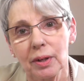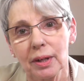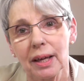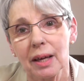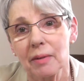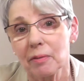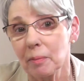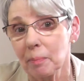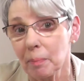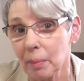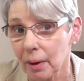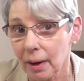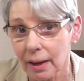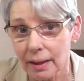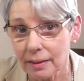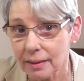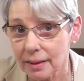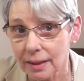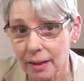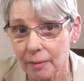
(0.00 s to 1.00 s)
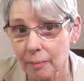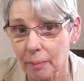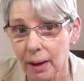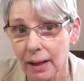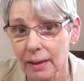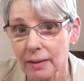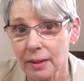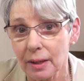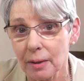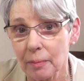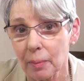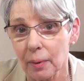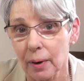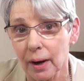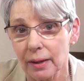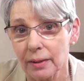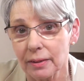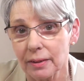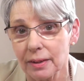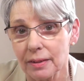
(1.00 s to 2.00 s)
are given plenty of blending
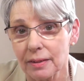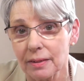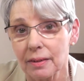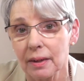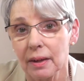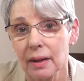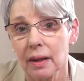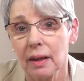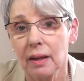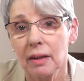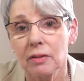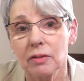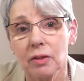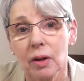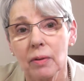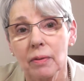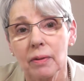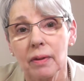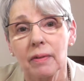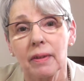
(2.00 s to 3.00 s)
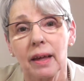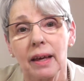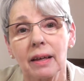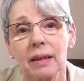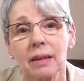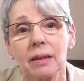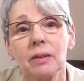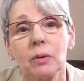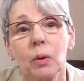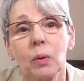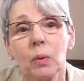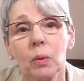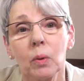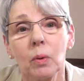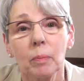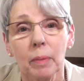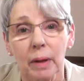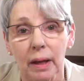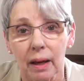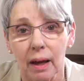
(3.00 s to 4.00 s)
practice so that they can all
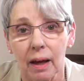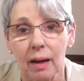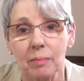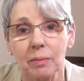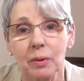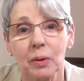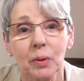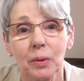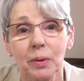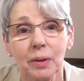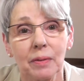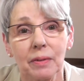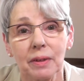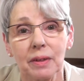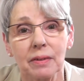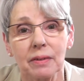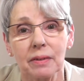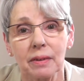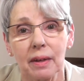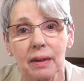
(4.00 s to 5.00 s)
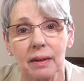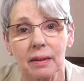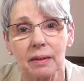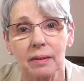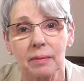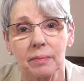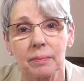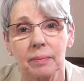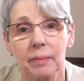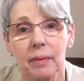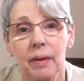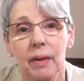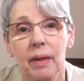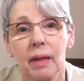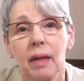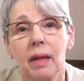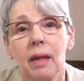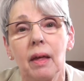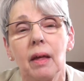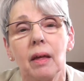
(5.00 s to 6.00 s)
become good at this skill.
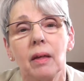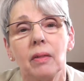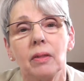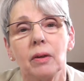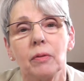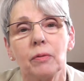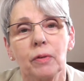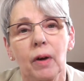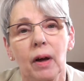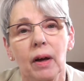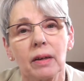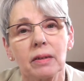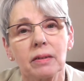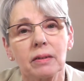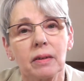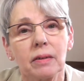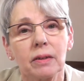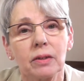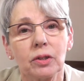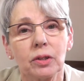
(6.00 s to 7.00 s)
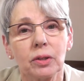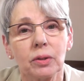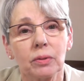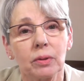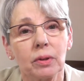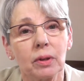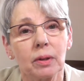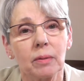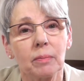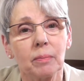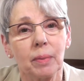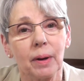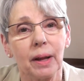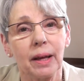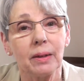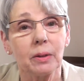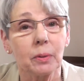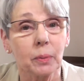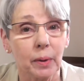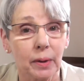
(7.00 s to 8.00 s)
The faster the children can
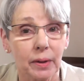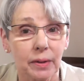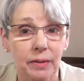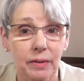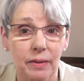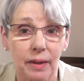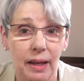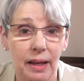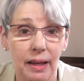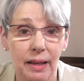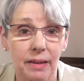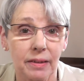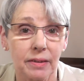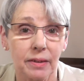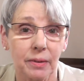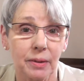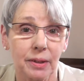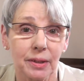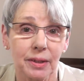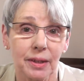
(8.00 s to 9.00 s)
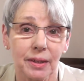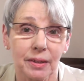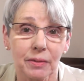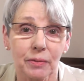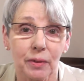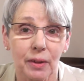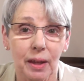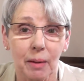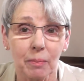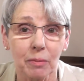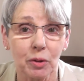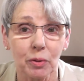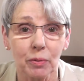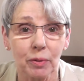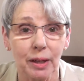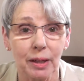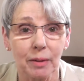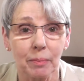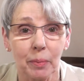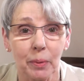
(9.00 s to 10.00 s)
blend words, the easier it is for them to
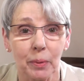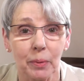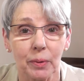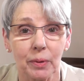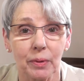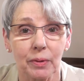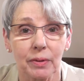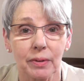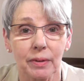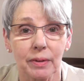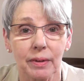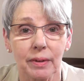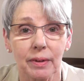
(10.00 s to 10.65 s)
read books.